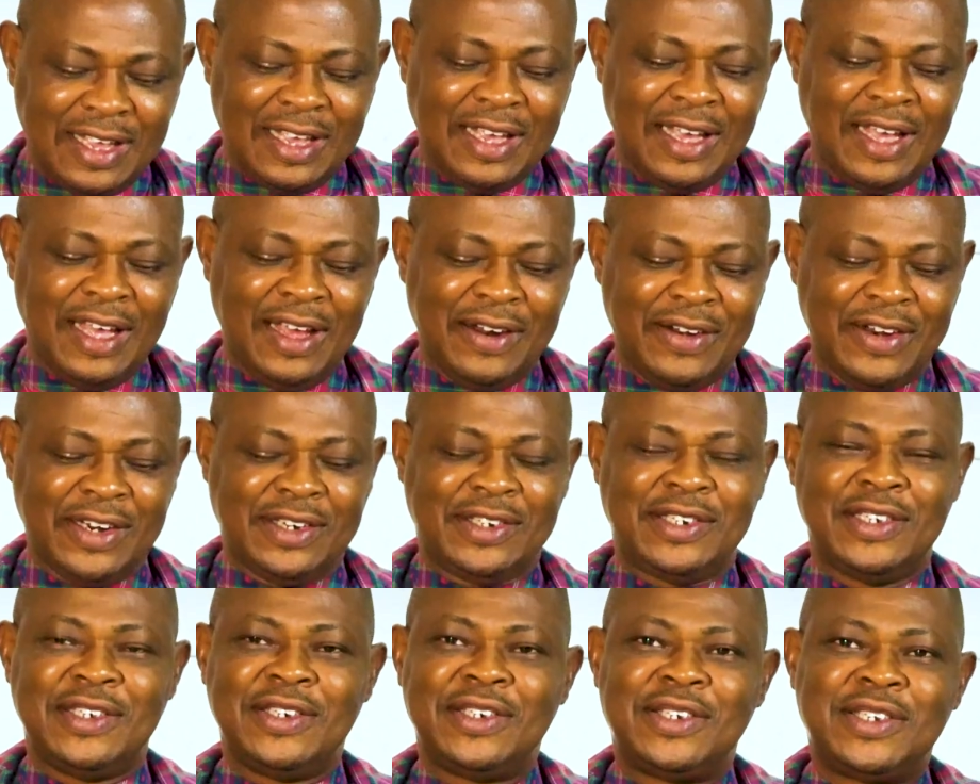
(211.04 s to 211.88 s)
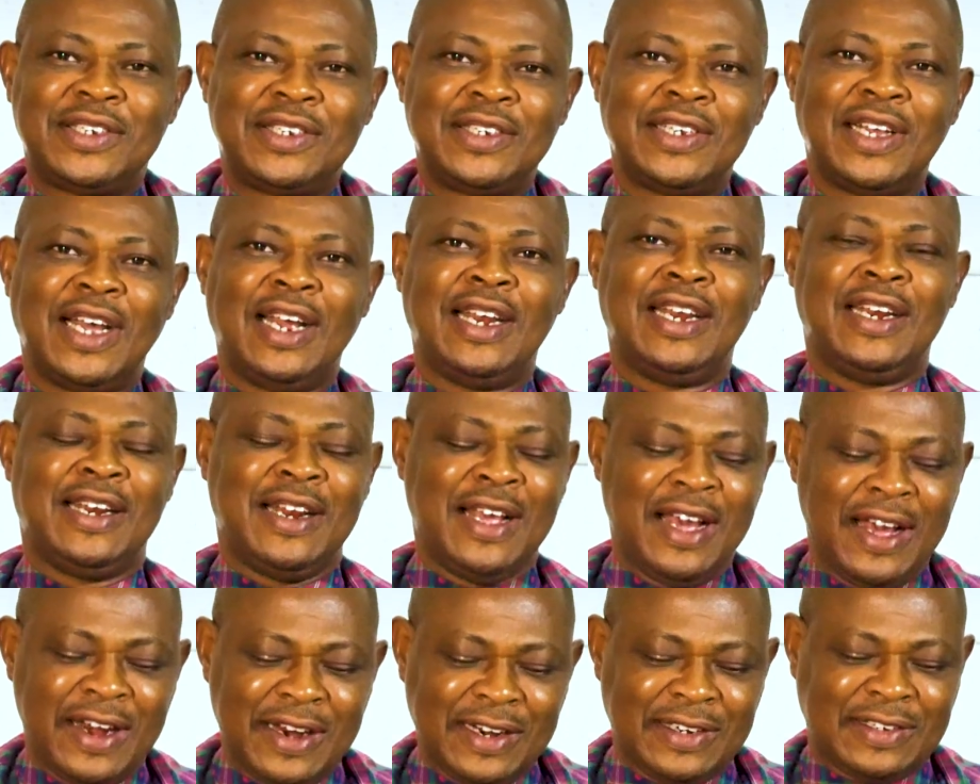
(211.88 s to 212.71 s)
heritage and
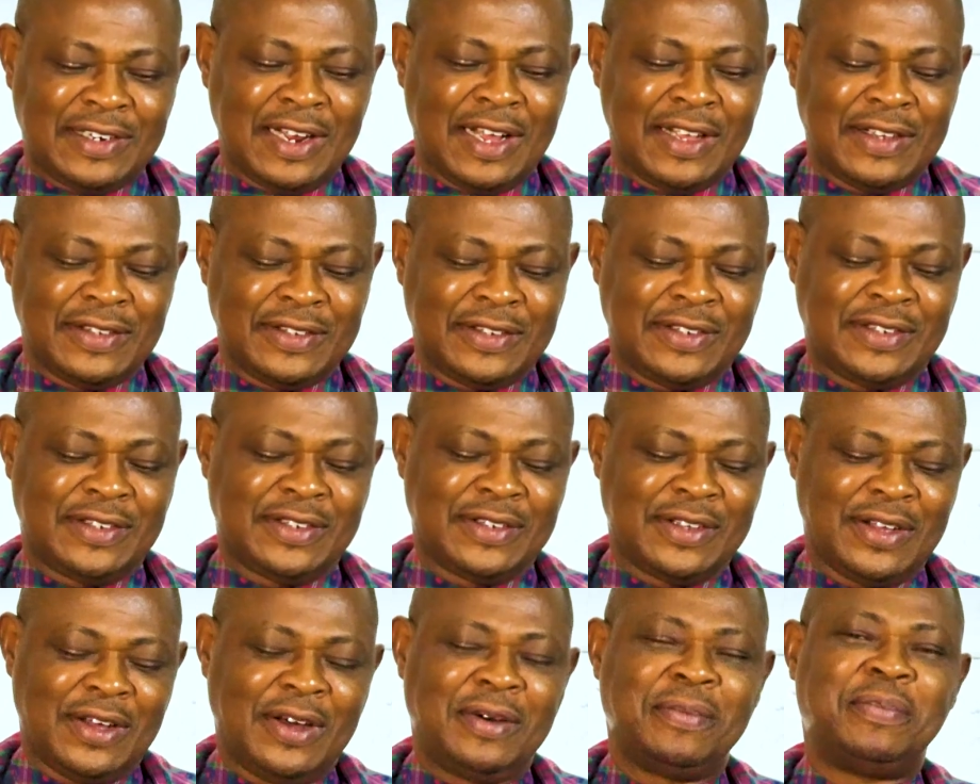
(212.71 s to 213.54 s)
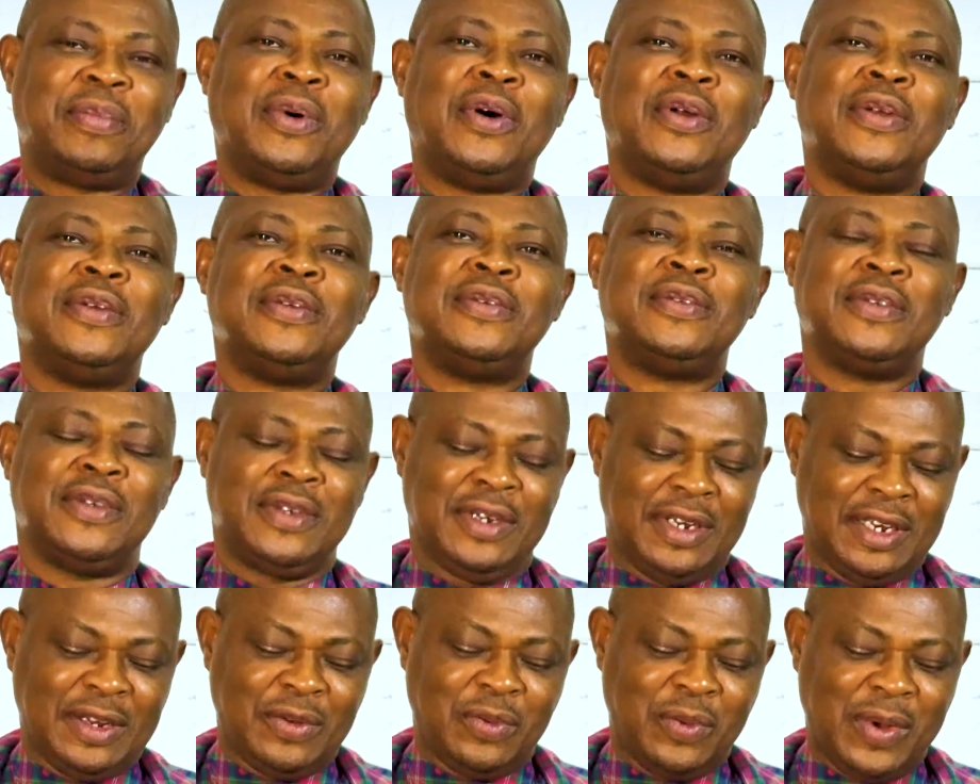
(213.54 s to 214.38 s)
inheritance upon
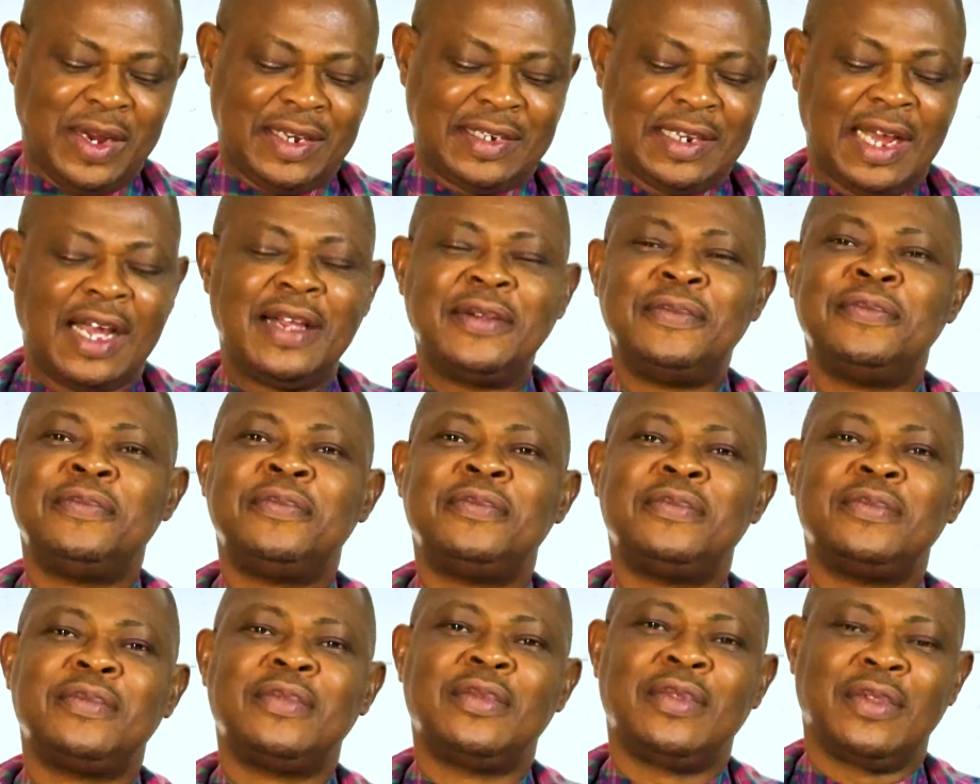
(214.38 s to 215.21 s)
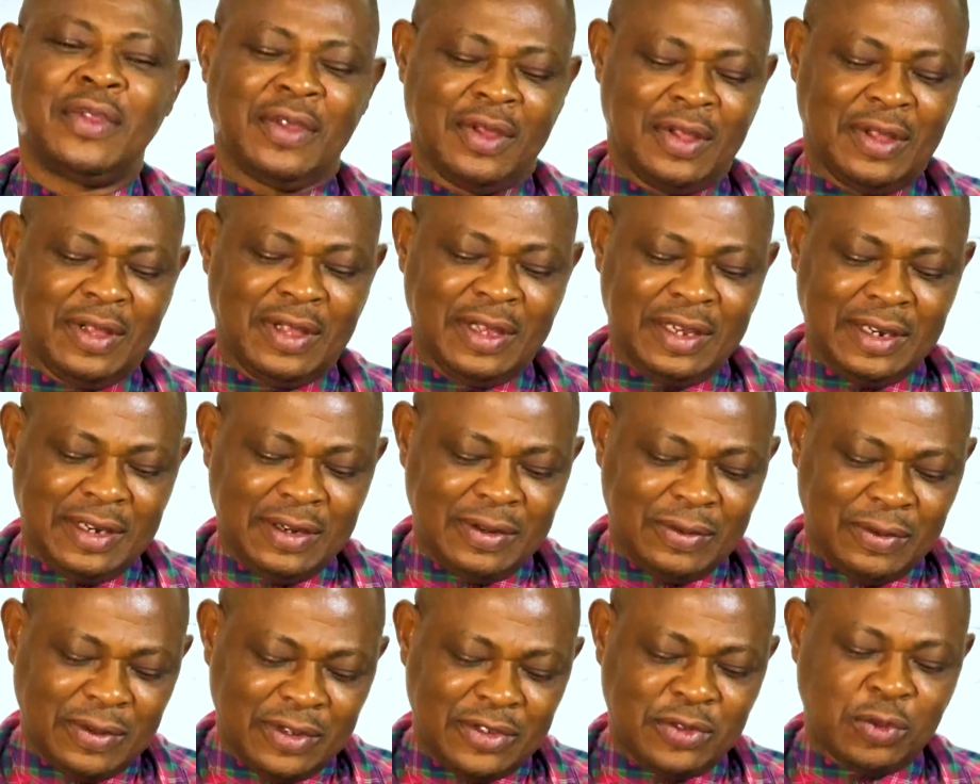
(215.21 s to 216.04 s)
the waiter.
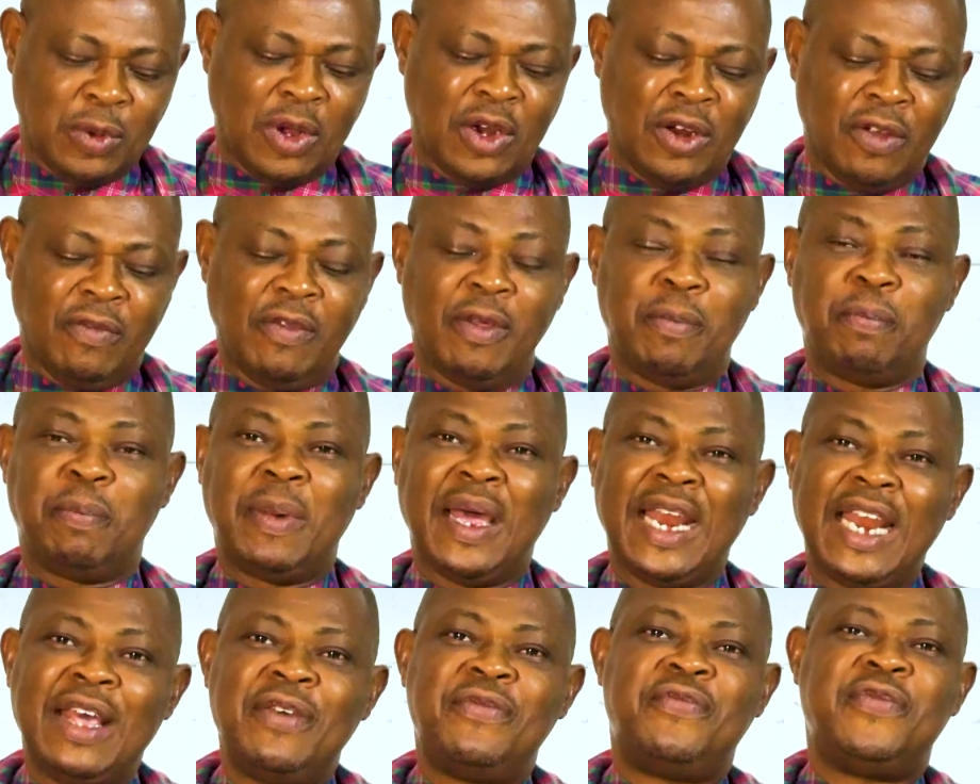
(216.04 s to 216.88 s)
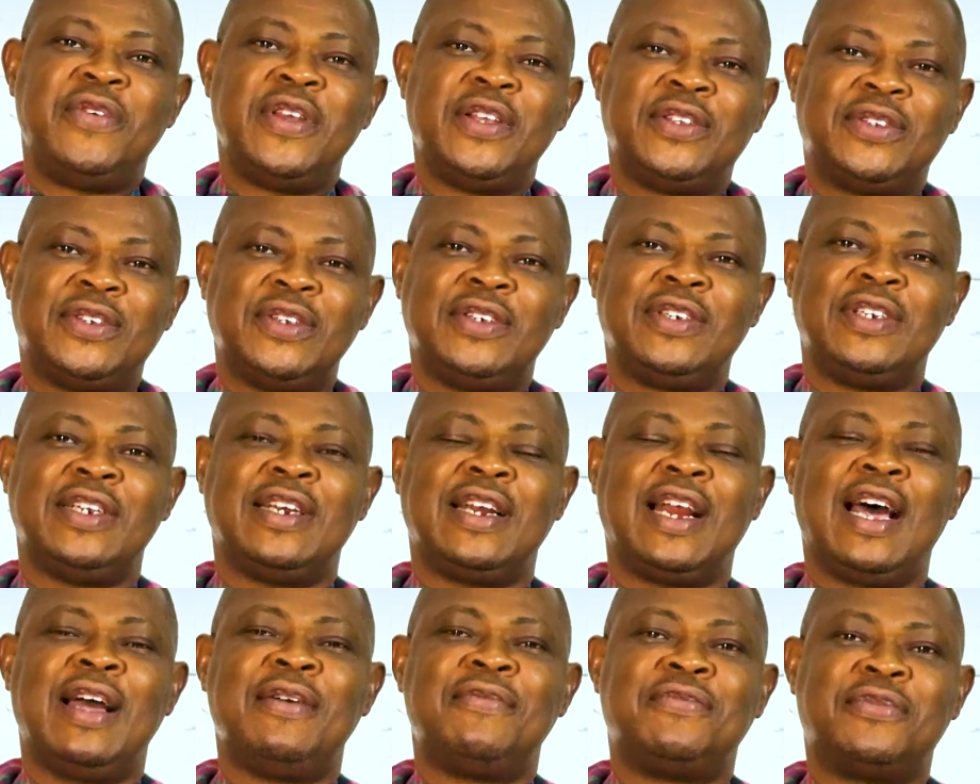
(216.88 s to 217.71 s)
It's one of the benefits you
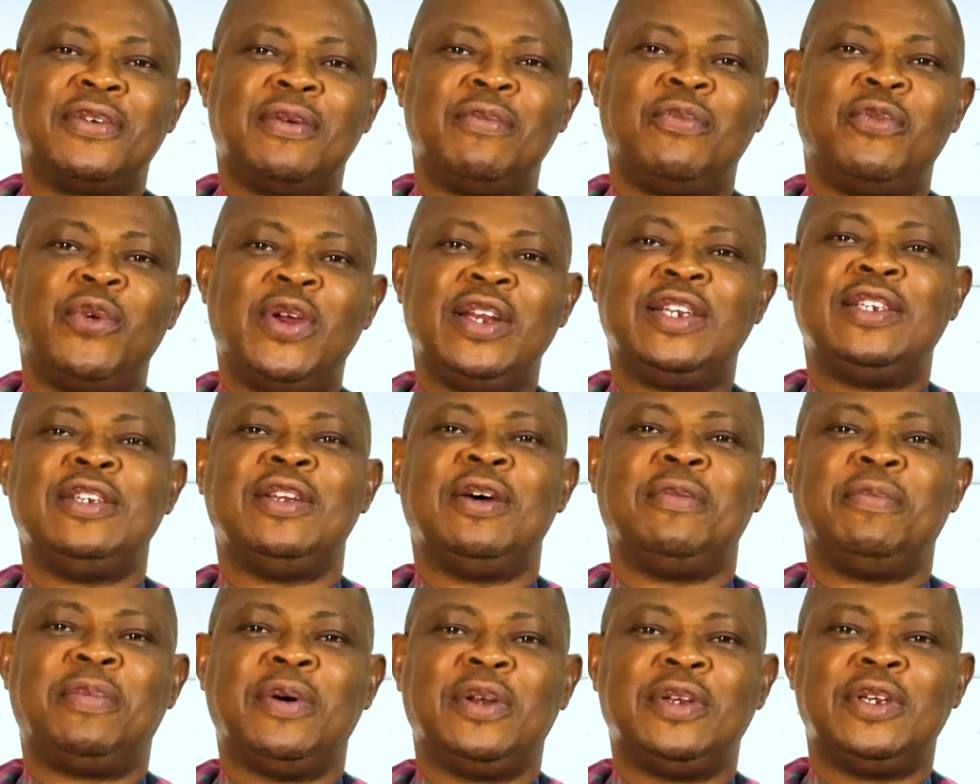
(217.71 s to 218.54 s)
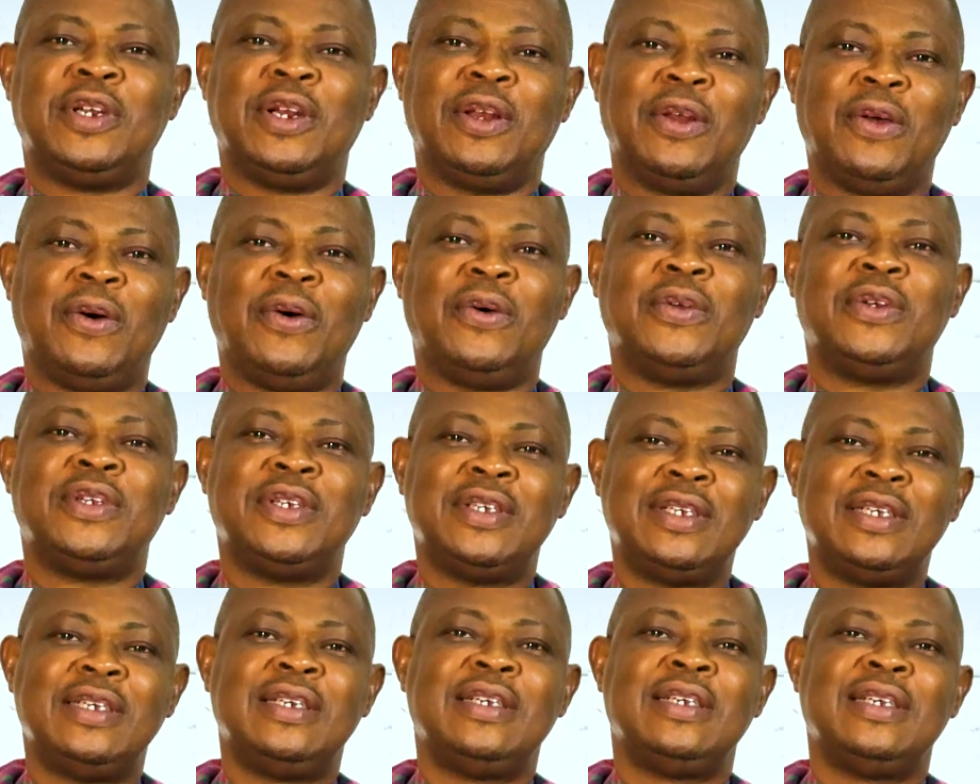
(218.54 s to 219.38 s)
derive from waiting upon the Lord,
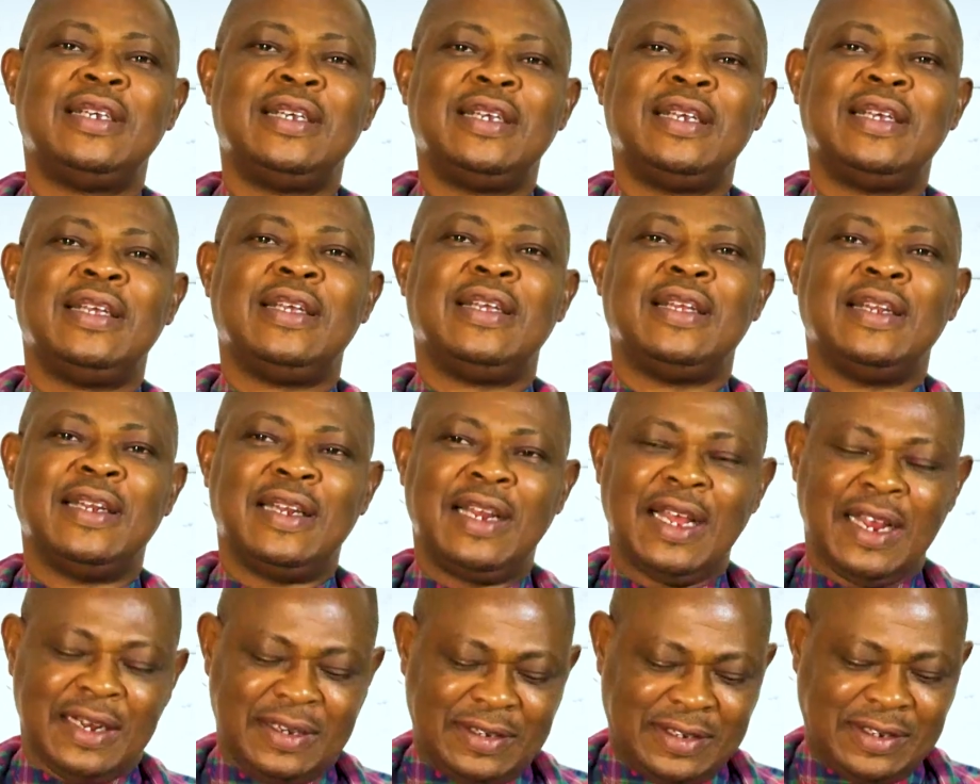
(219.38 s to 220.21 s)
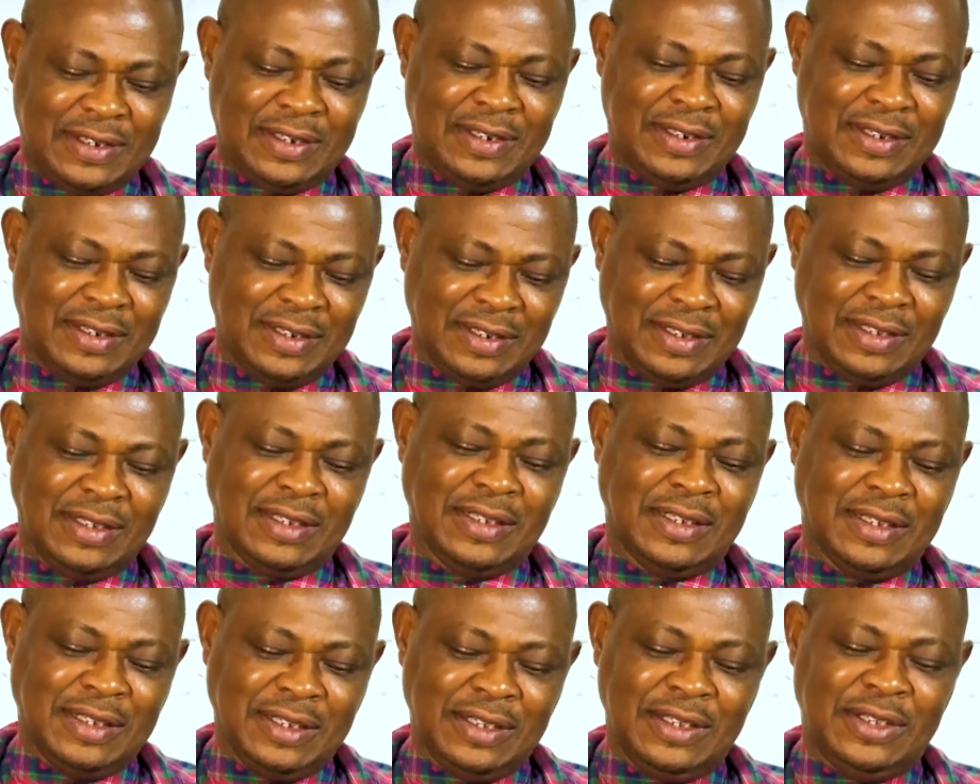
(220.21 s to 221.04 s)
that
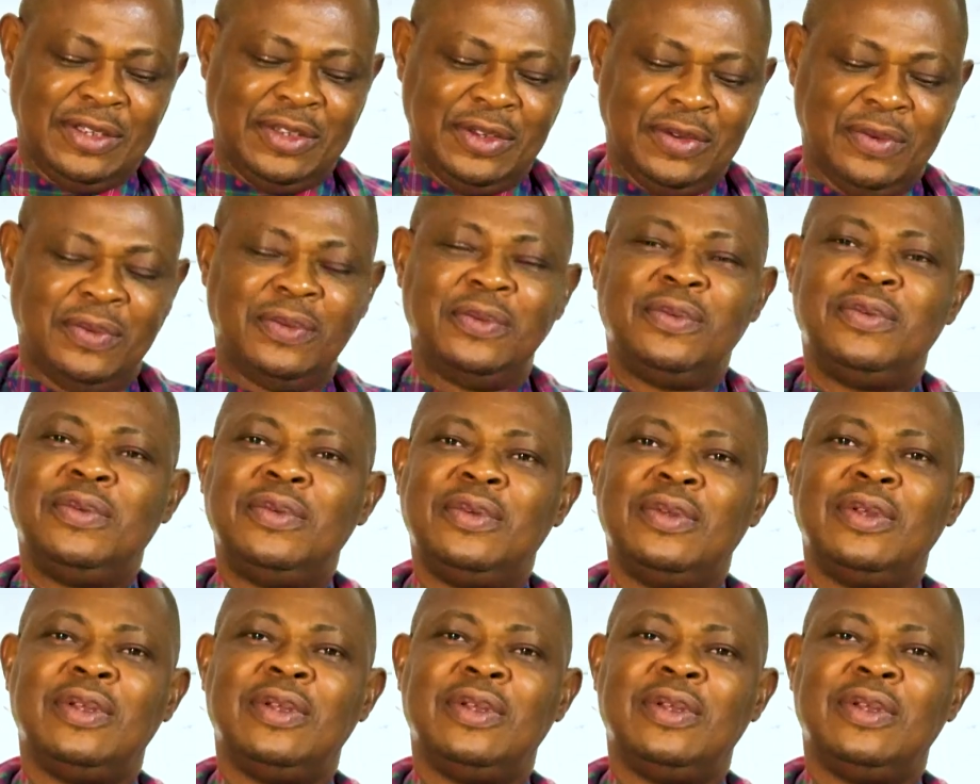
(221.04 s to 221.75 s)
you